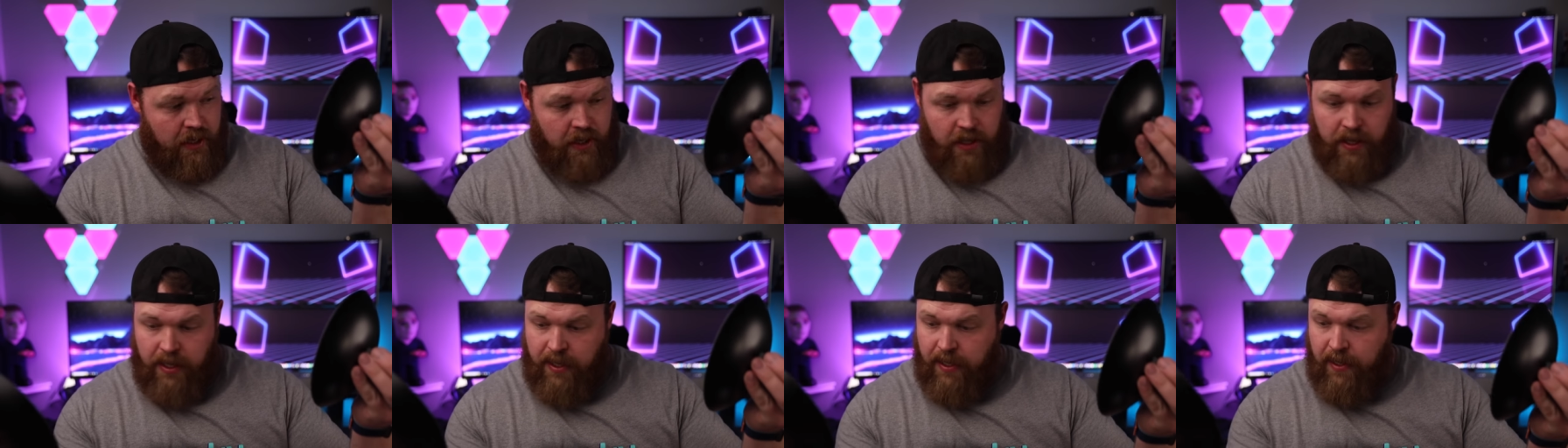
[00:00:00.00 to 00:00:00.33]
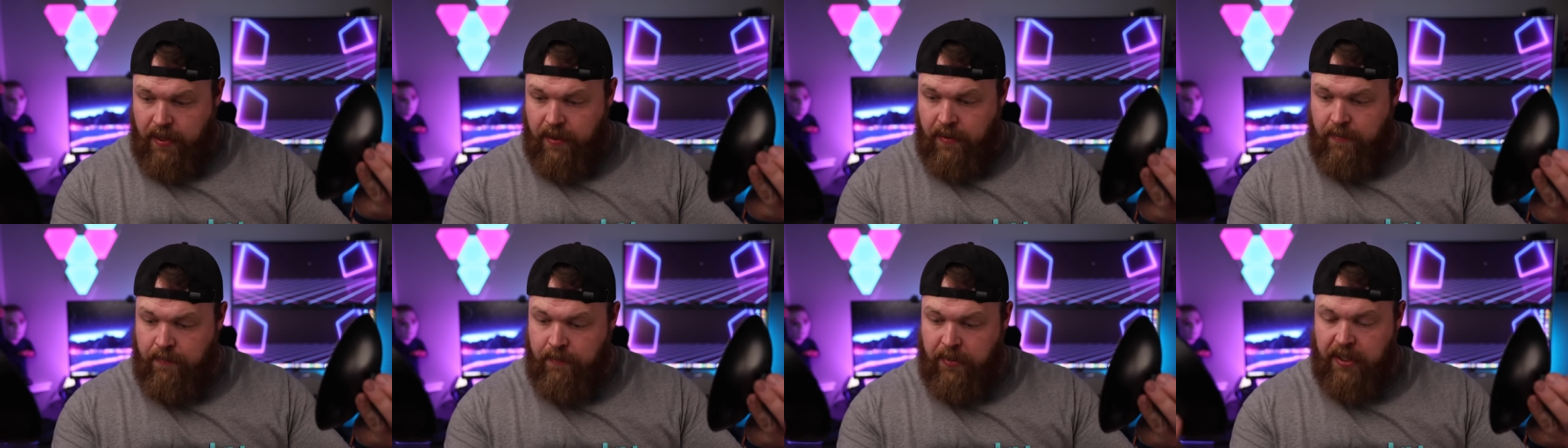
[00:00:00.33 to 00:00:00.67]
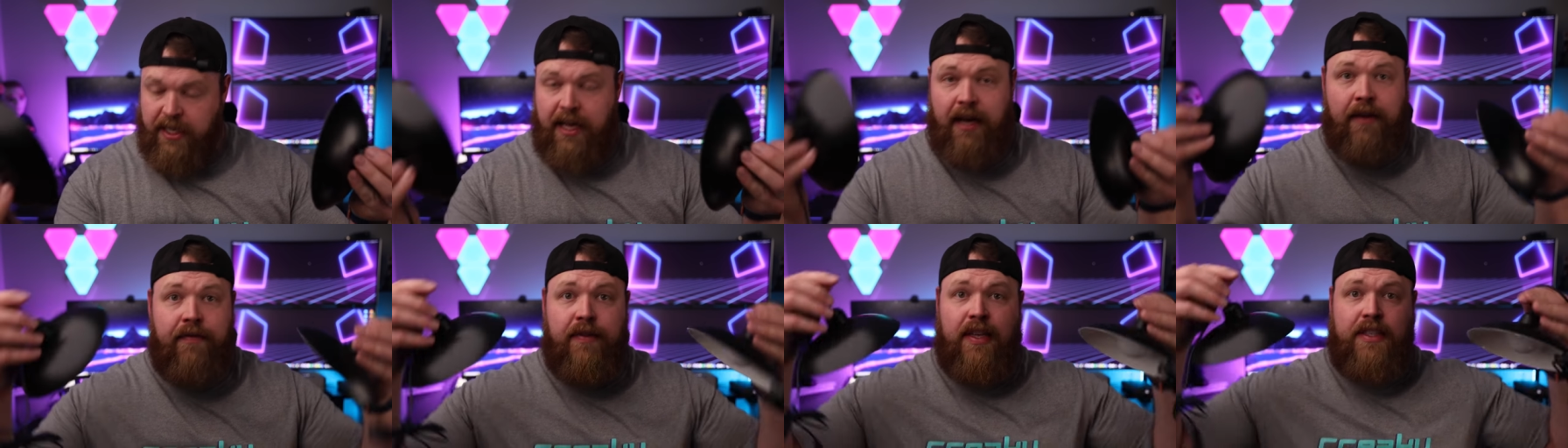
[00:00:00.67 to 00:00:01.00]
But
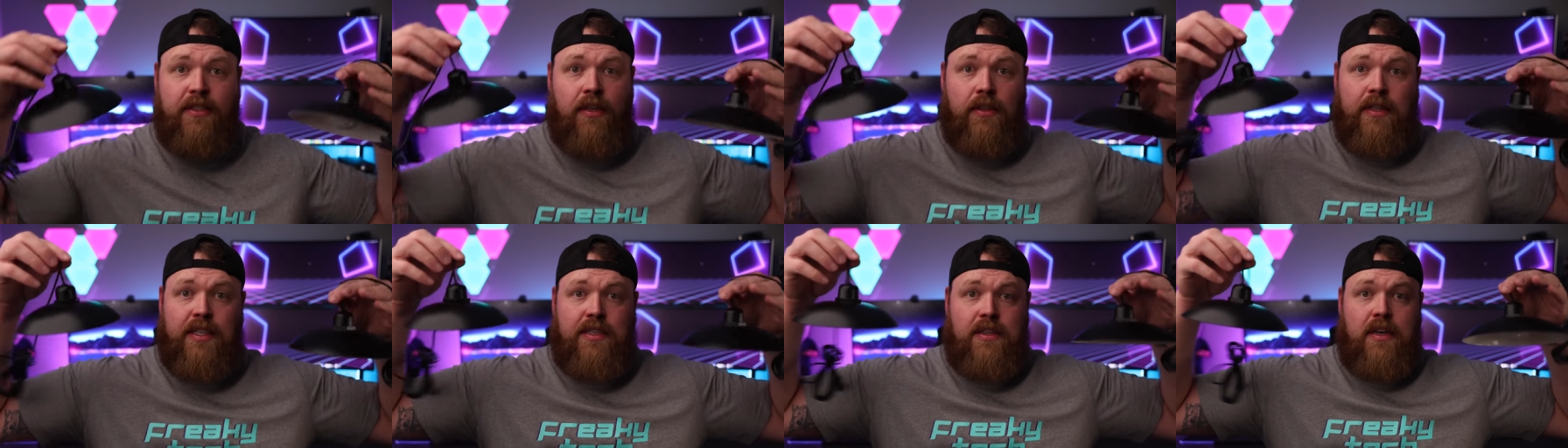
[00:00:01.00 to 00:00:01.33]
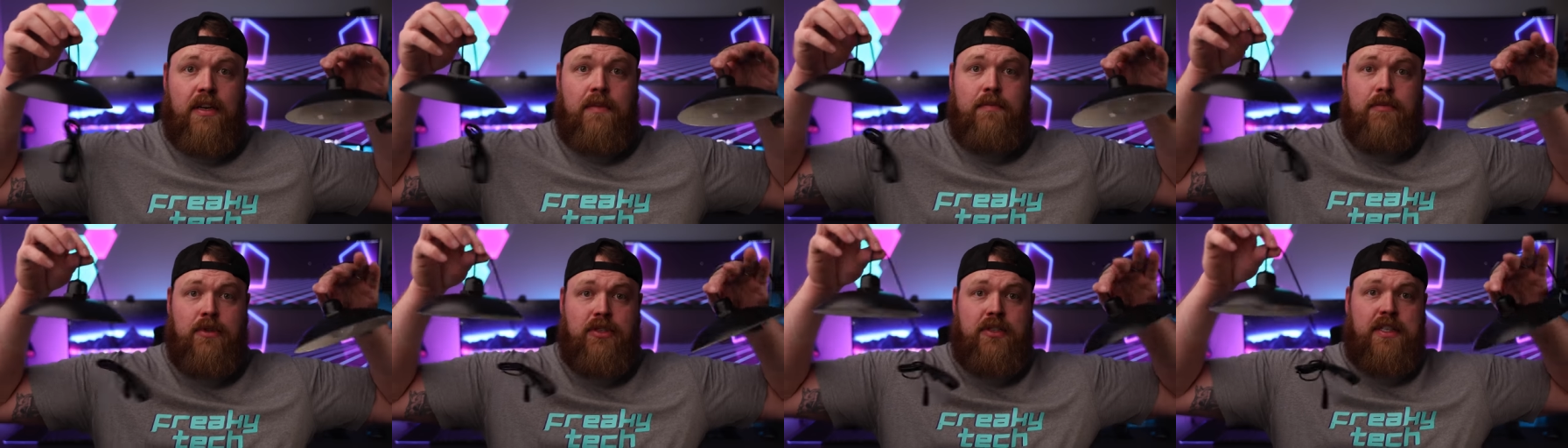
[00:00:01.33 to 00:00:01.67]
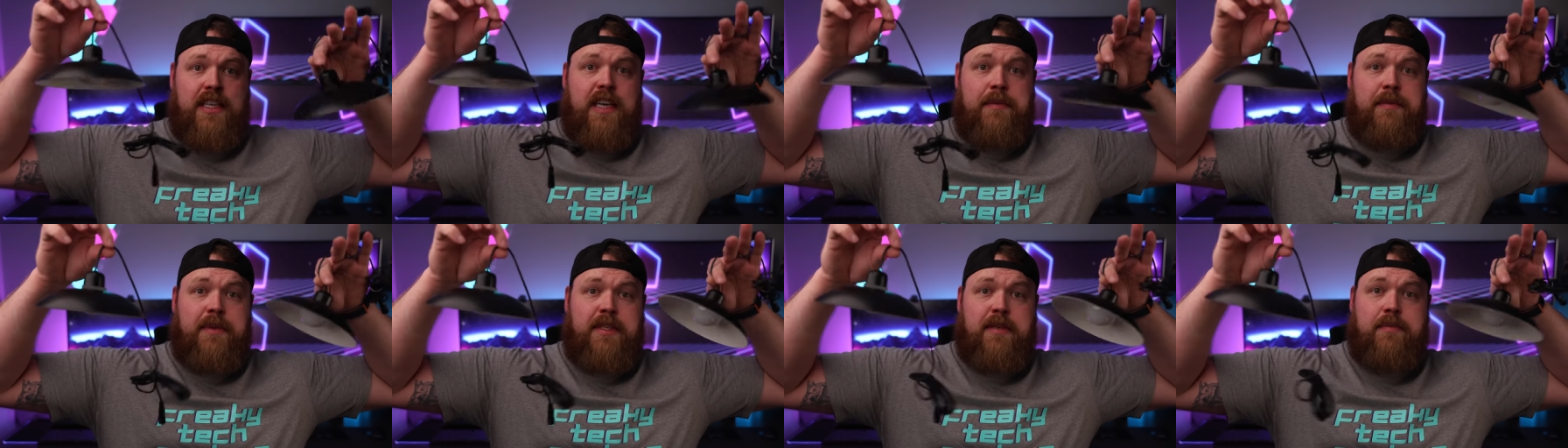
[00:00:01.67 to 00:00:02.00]
yeah, that's all these are, just
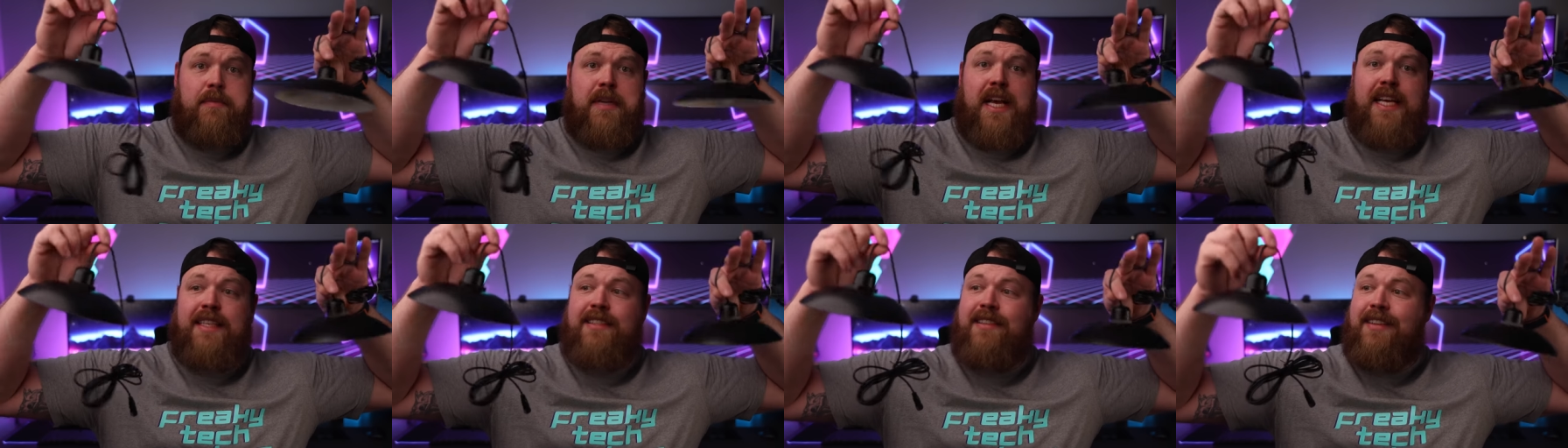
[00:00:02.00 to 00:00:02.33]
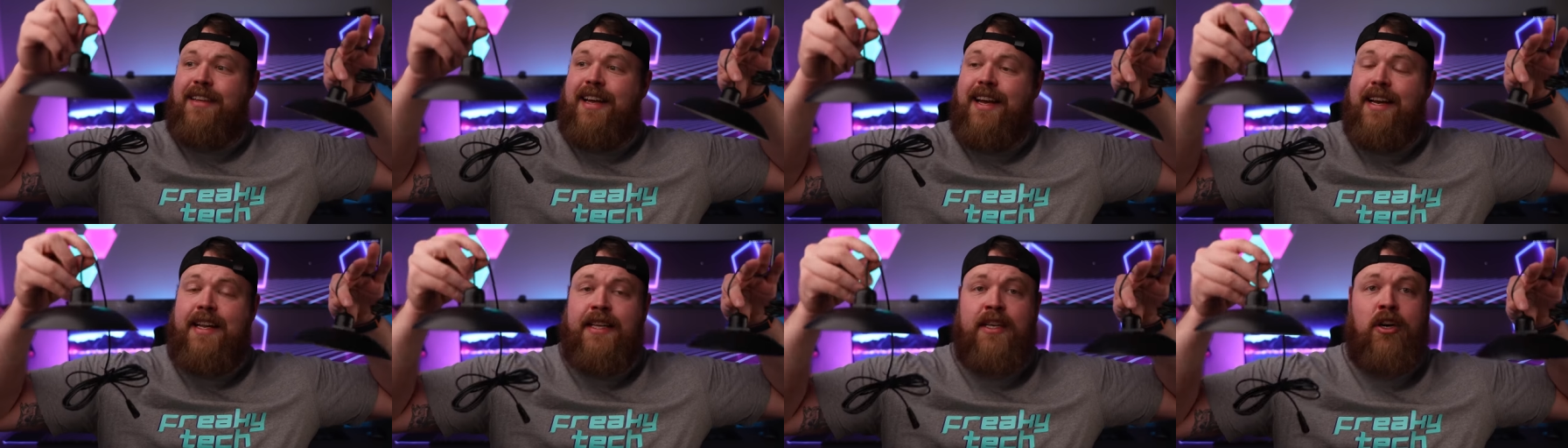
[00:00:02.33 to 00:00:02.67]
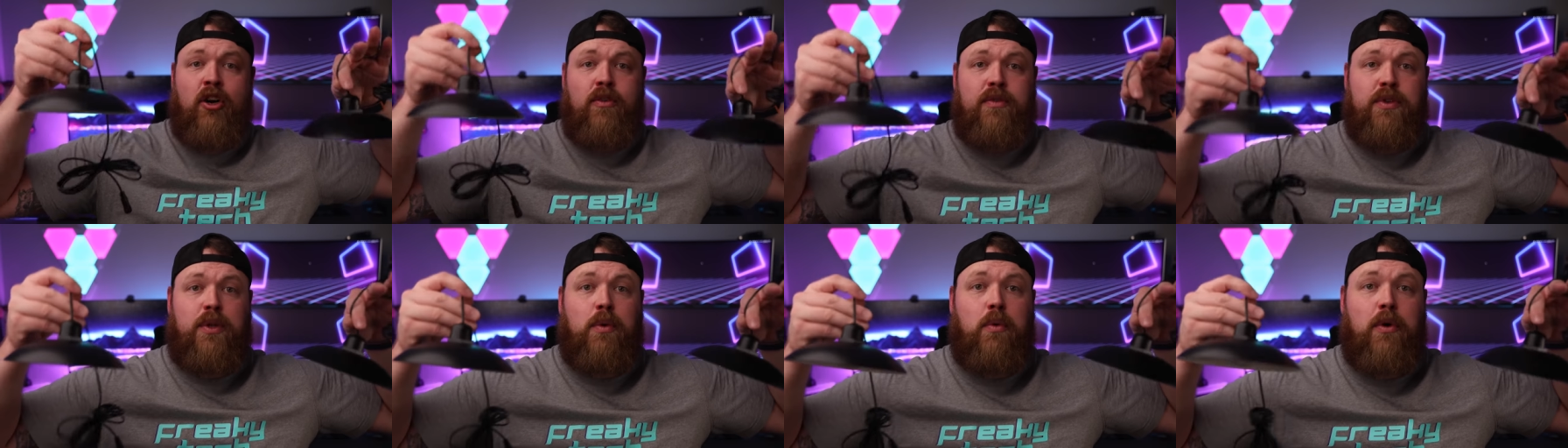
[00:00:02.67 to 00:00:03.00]
to give me some nice lighting
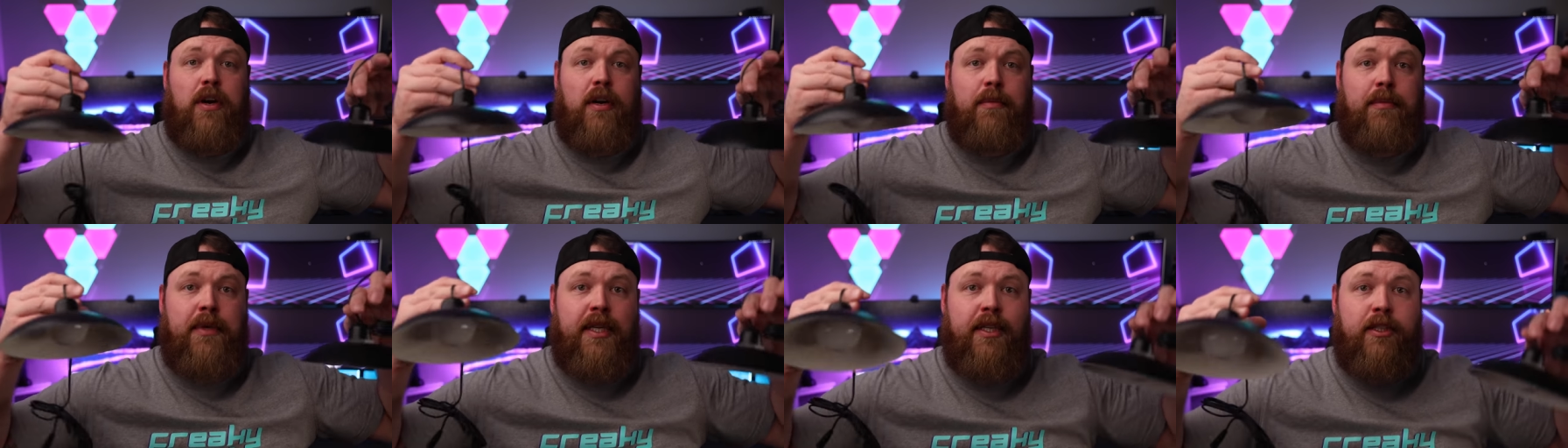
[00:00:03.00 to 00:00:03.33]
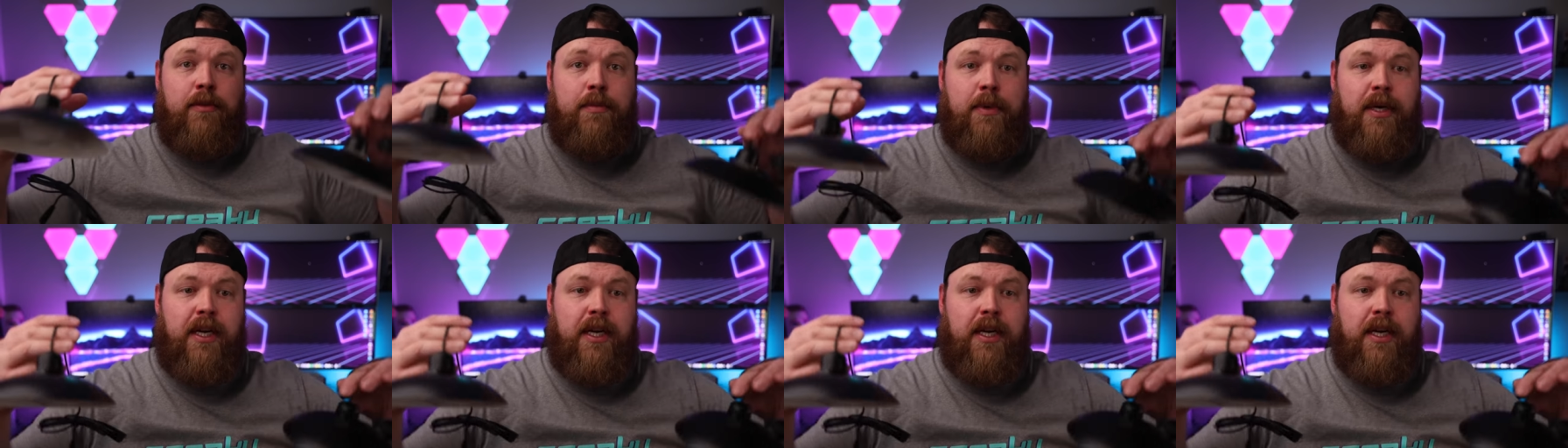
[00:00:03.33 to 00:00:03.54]
over the workbench,